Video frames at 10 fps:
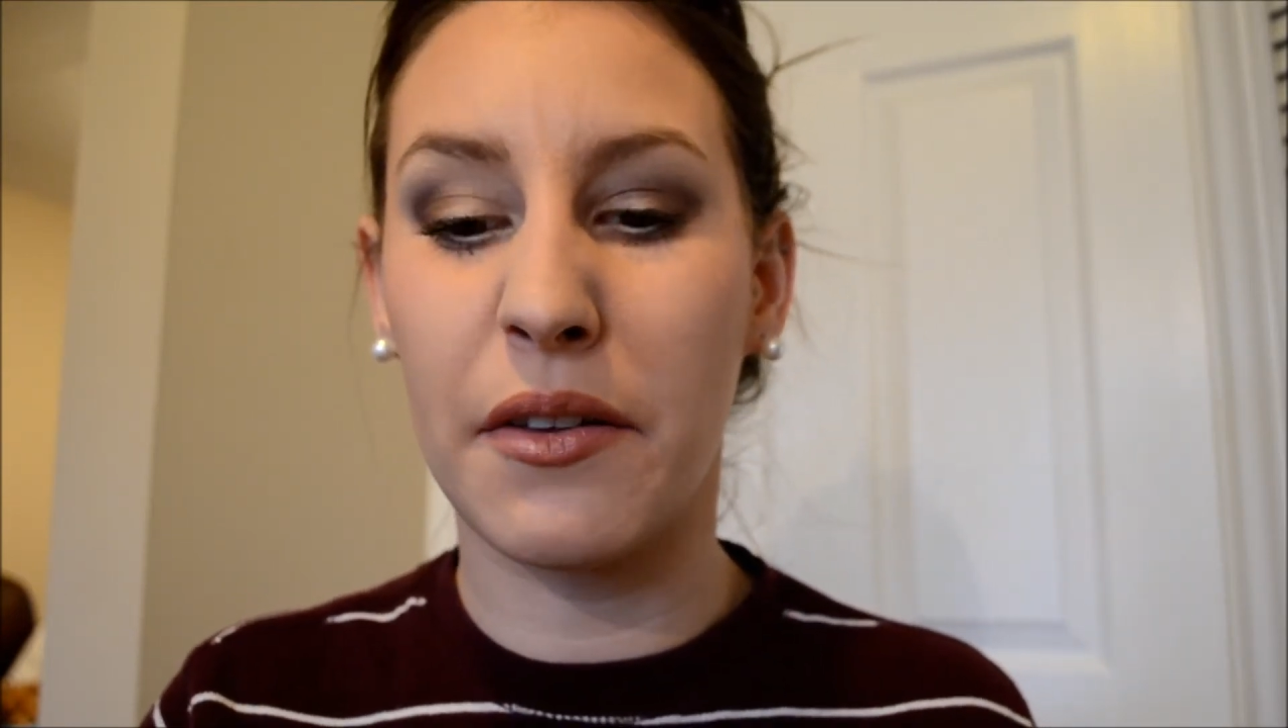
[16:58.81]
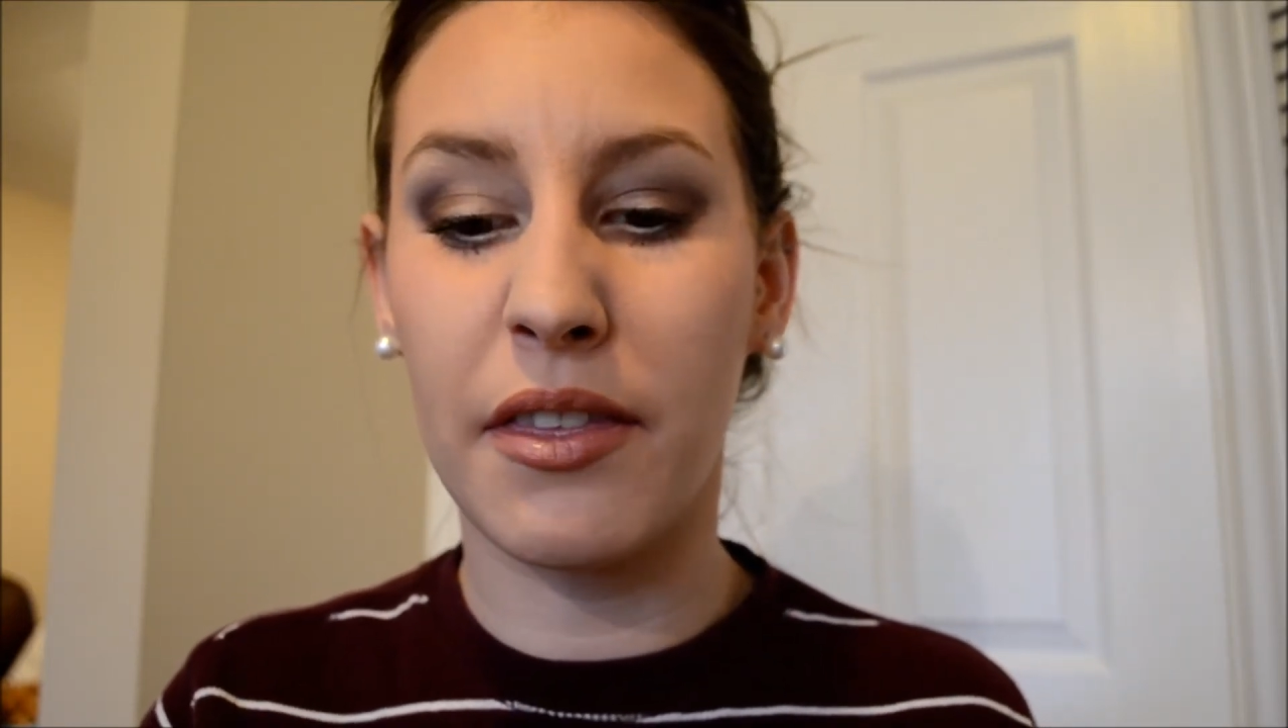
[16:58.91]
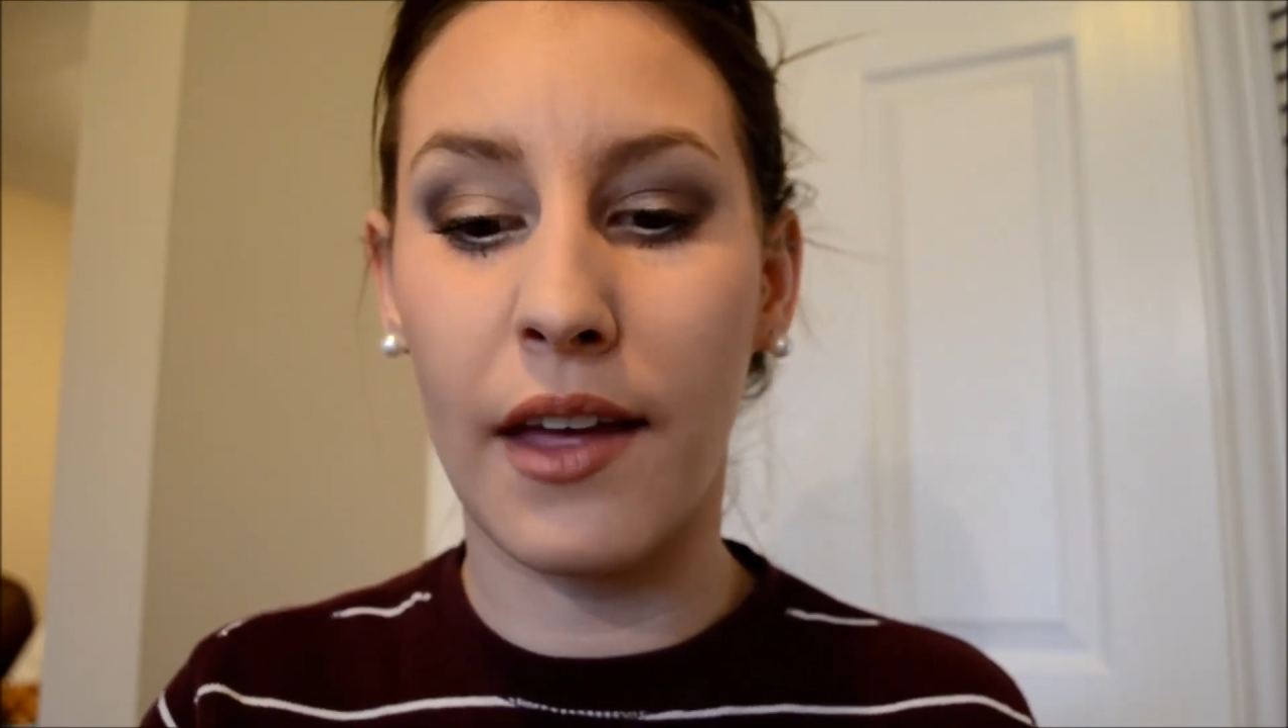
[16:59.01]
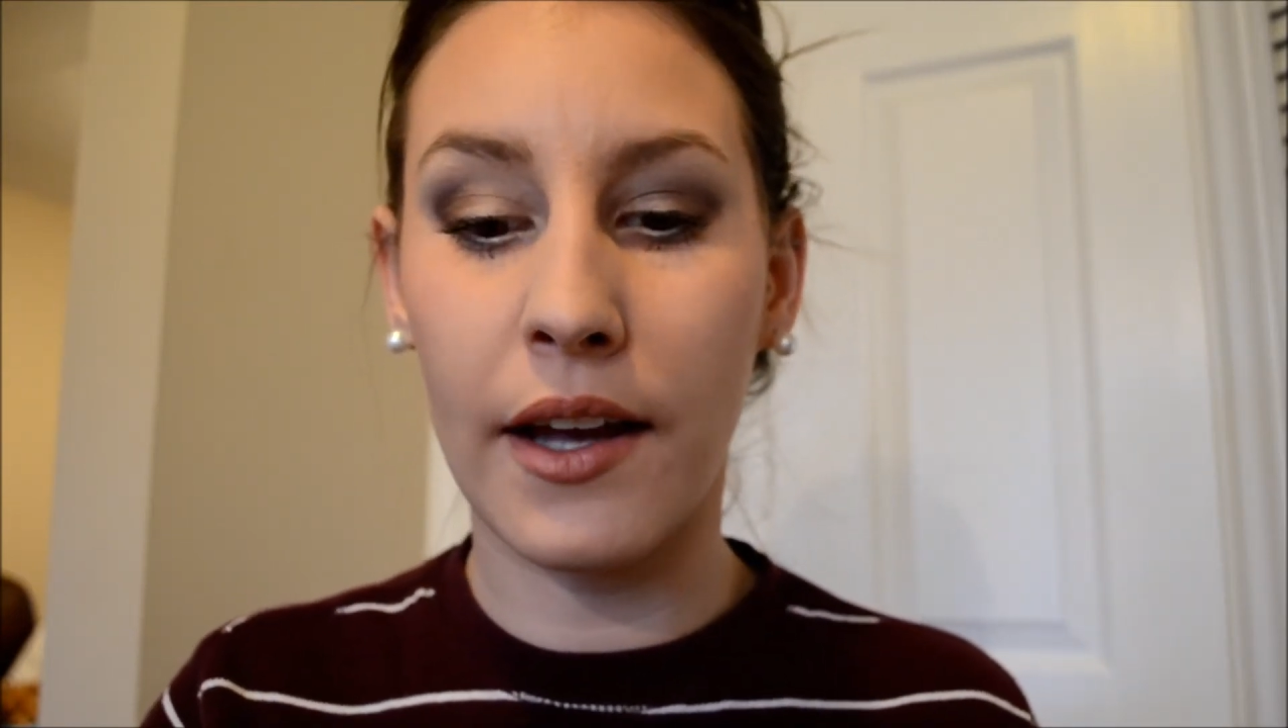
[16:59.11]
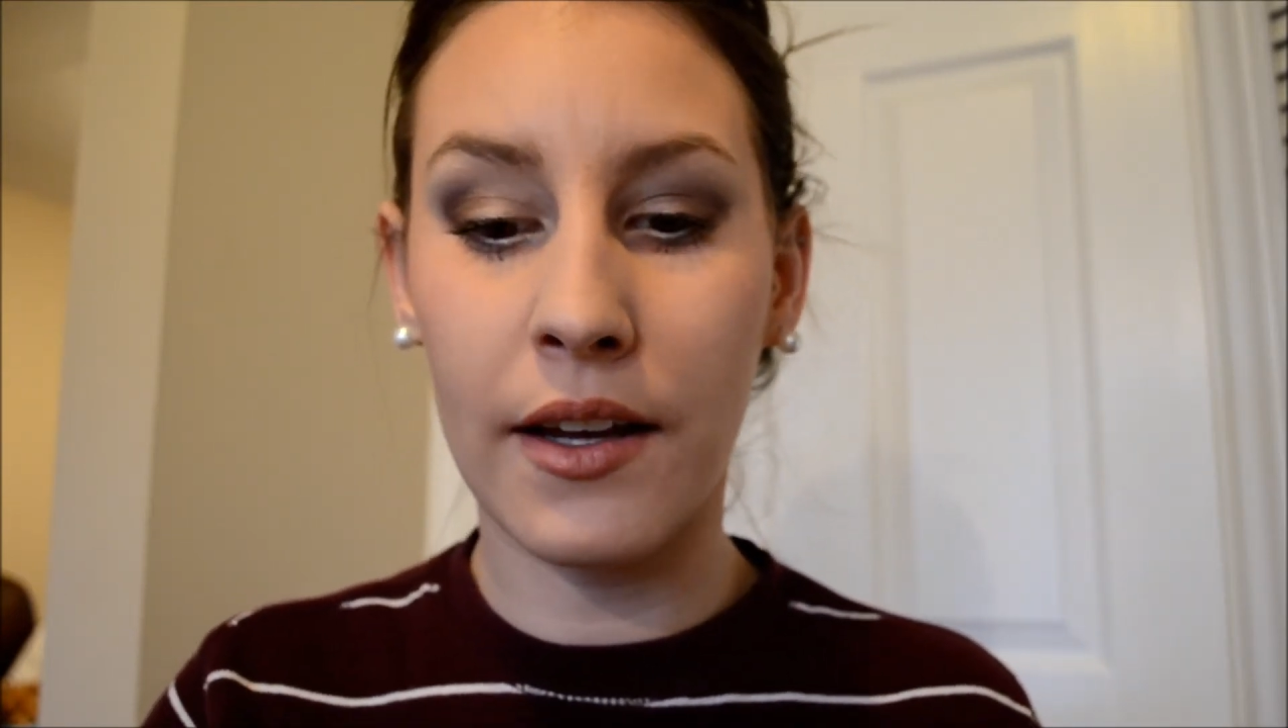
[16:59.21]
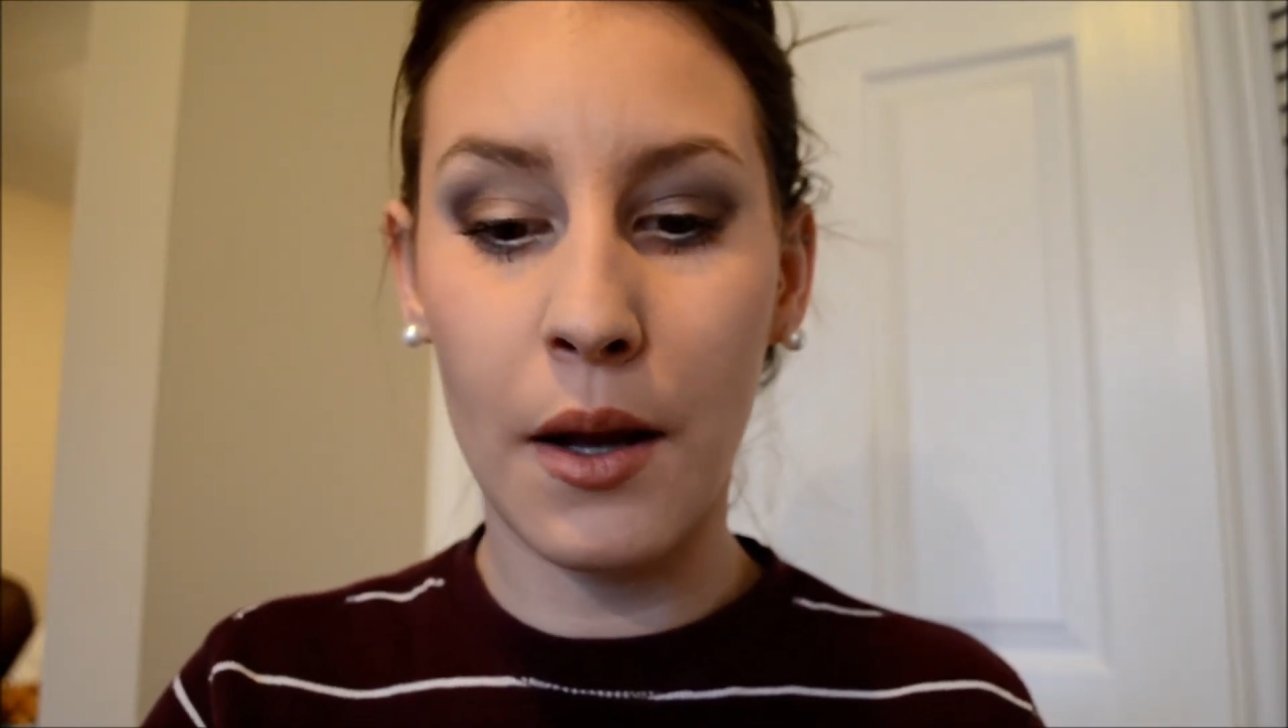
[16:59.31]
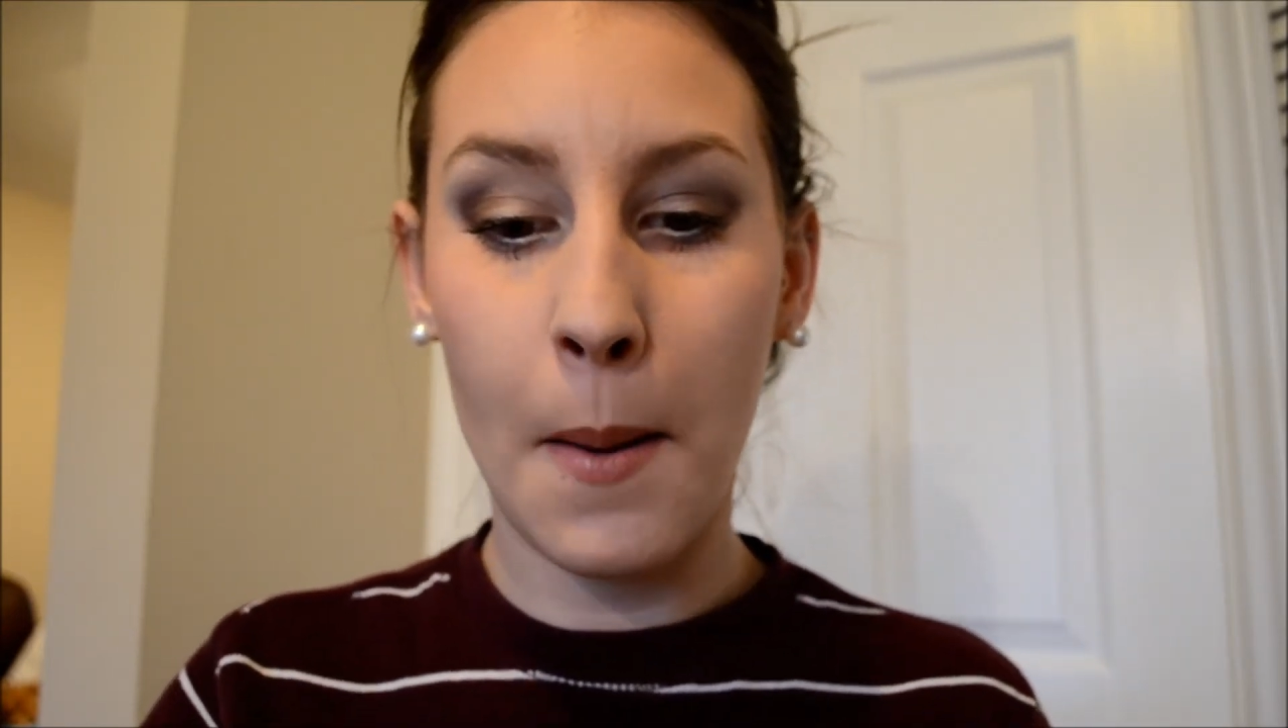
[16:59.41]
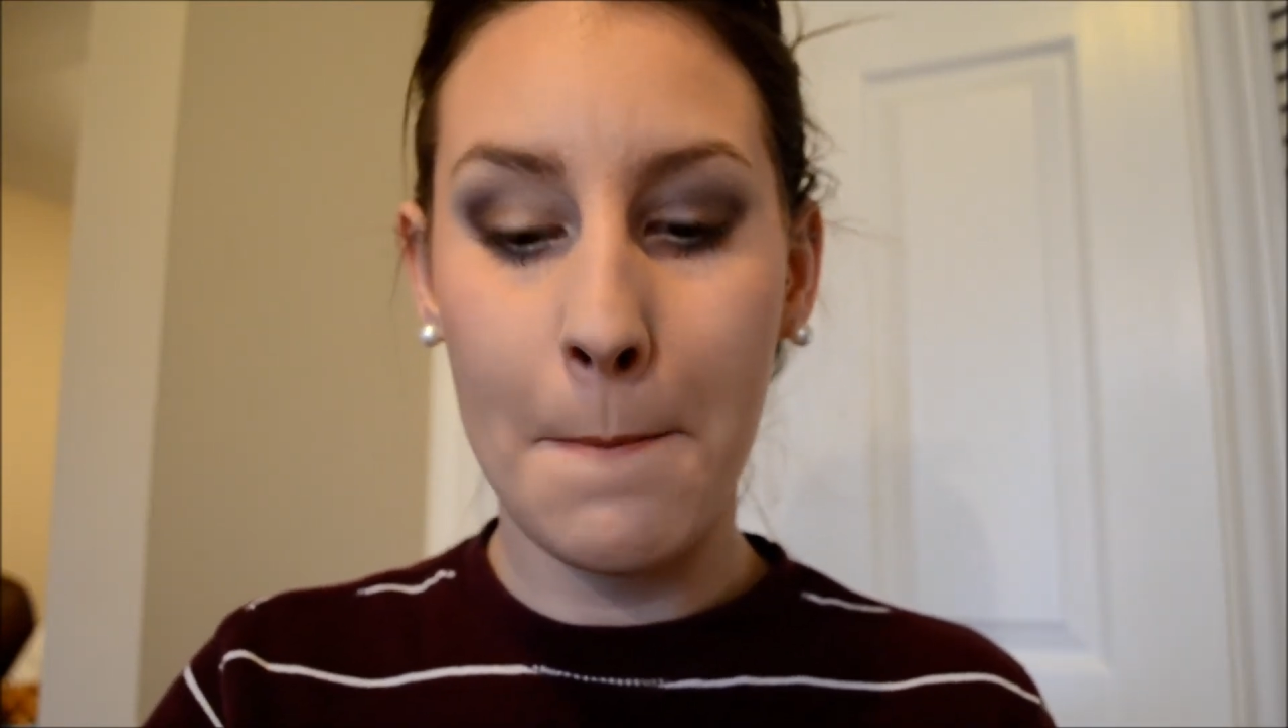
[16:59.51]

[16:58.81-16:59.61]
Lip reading: thick,